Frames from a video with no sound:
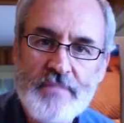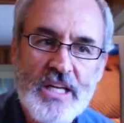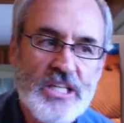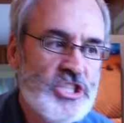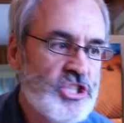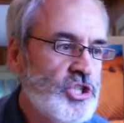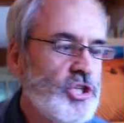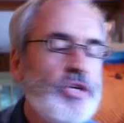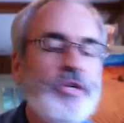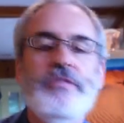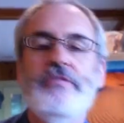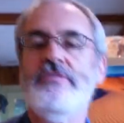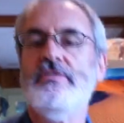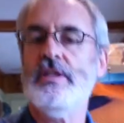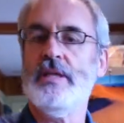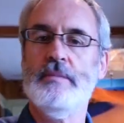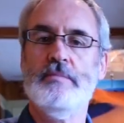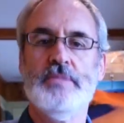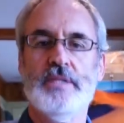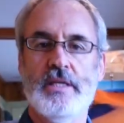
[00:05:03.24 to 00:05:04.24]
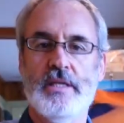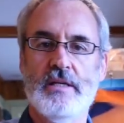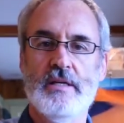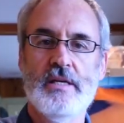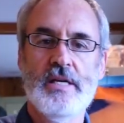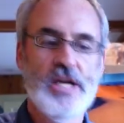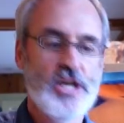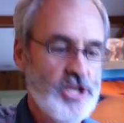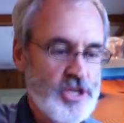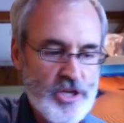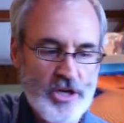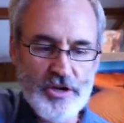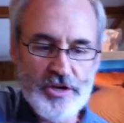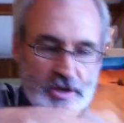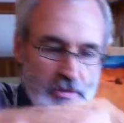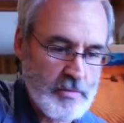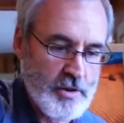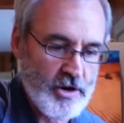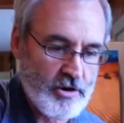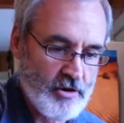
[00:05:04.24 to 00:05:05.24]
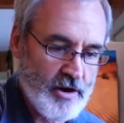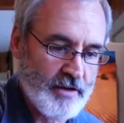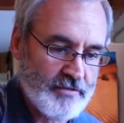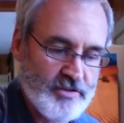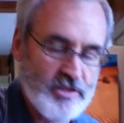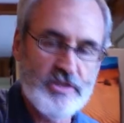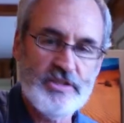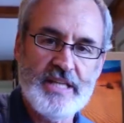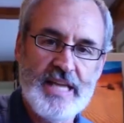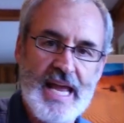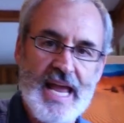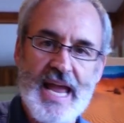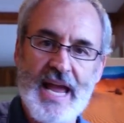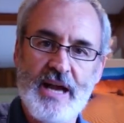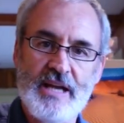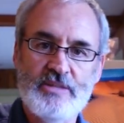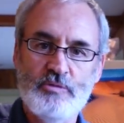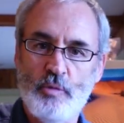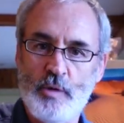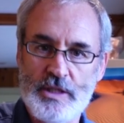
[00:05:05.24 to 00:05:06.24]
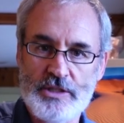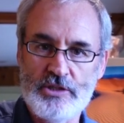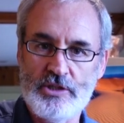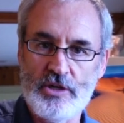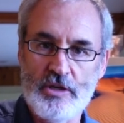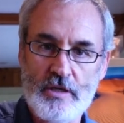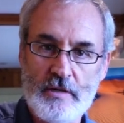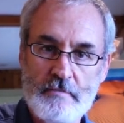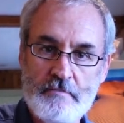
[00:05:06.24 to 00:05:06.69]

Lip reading: It's too flimsy. You know, you're better off using a hand whisker.